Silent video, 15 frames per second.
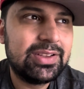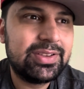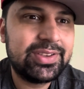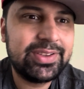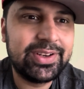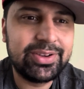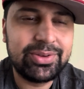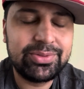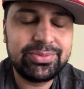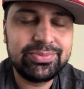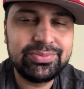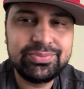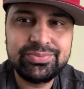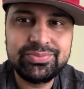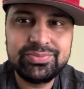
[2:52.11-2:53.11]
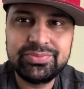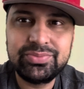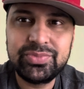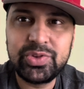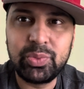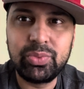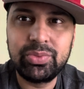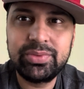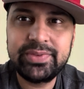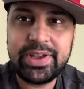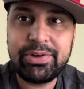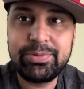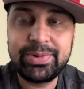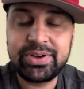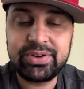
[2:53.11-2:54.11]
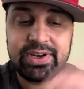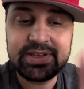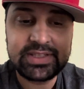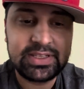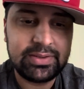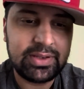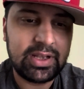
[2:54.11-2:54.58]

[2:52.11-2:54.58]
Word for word: you know, the, that would have been crazy.